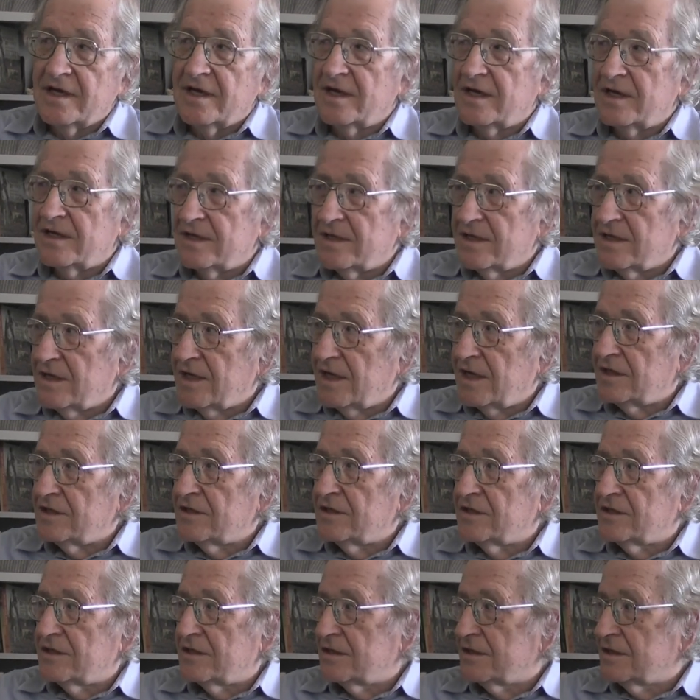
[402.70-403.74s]
And
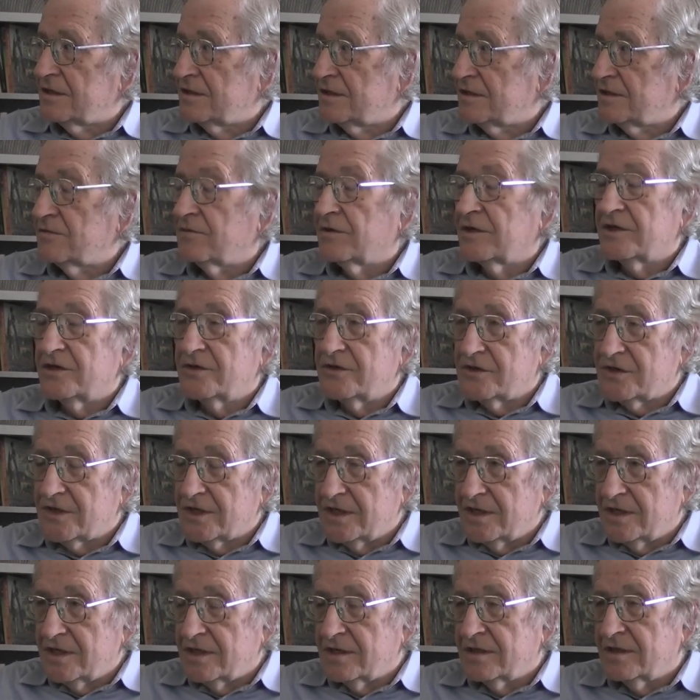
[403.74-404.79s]
that's, so what you
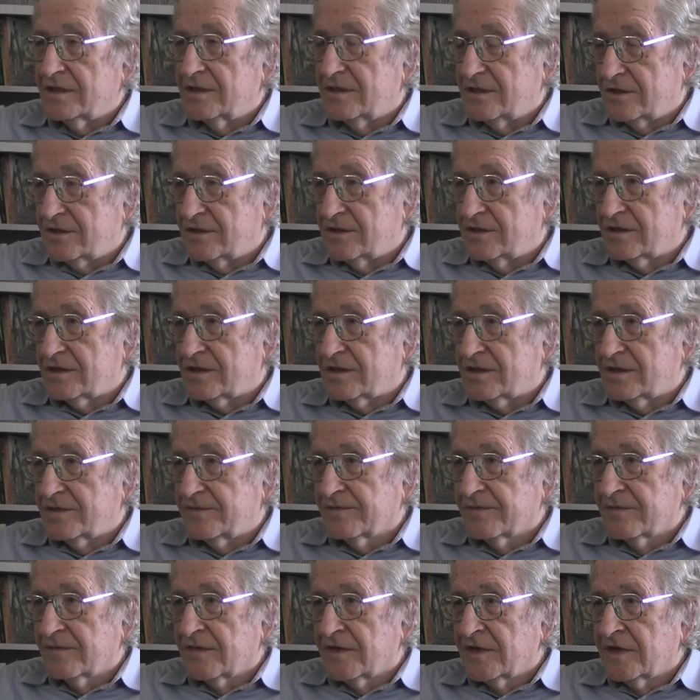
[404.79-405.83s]
see is a
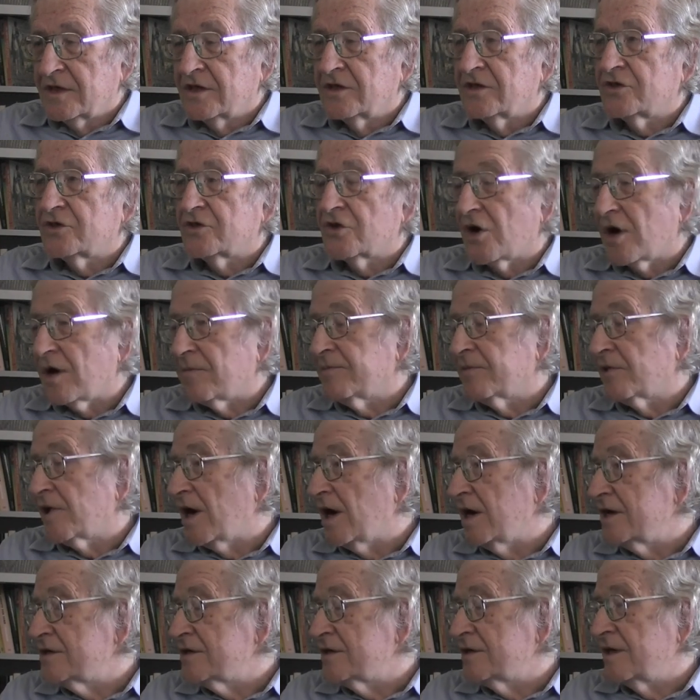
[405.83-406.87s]
sharp
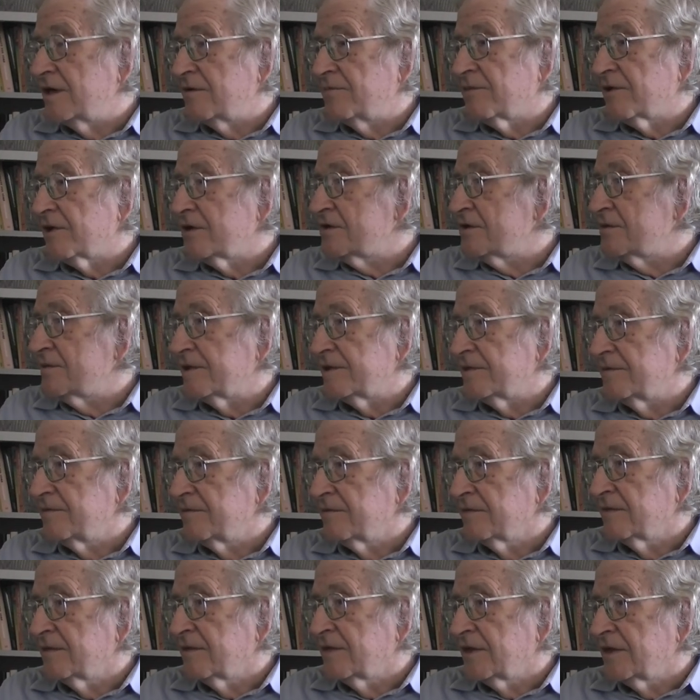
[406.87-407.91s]
rise in imprisonment.
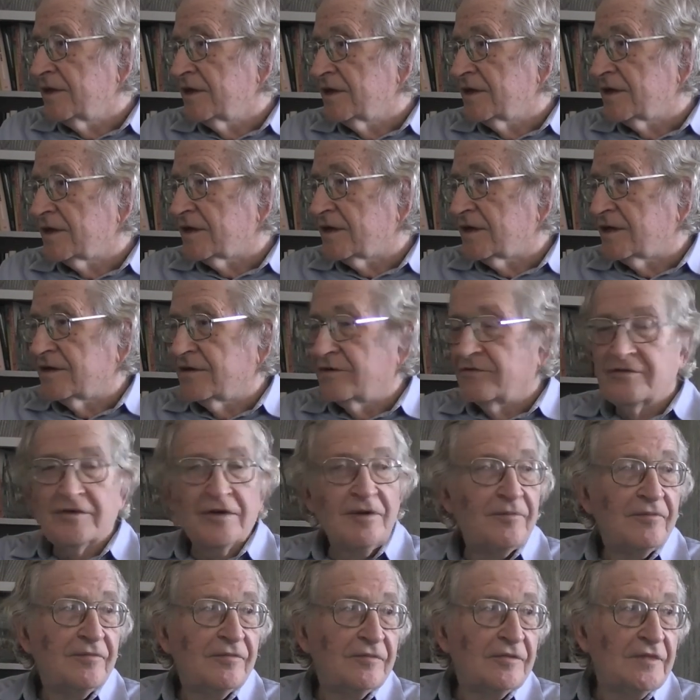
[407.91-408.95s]

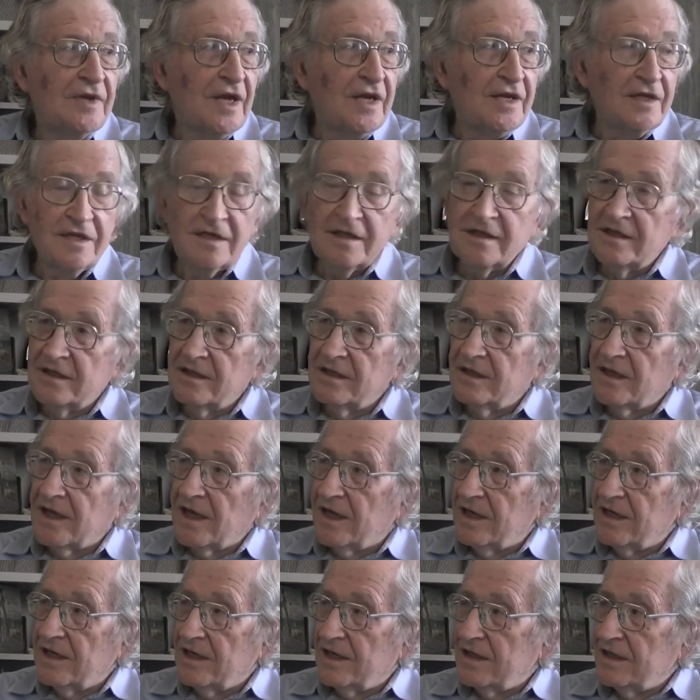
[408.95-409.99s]
From
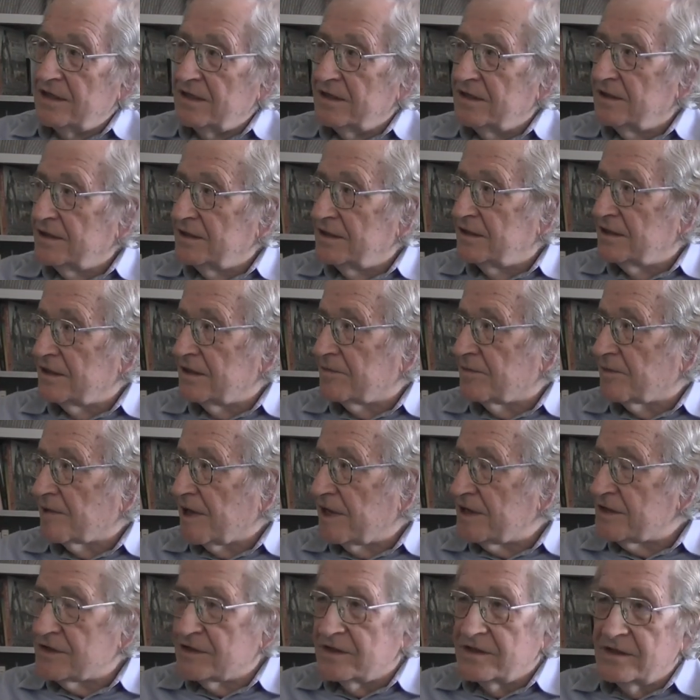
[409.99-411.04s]
1980 to the
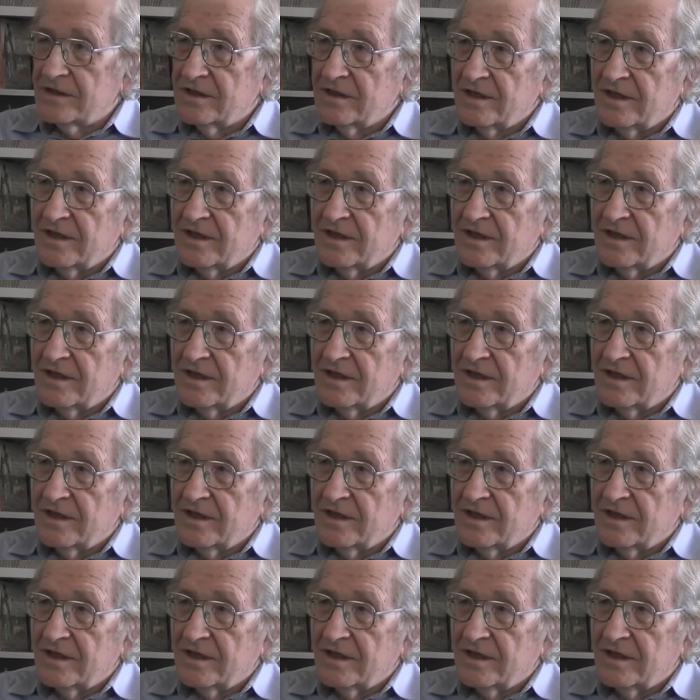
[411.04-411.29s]
present,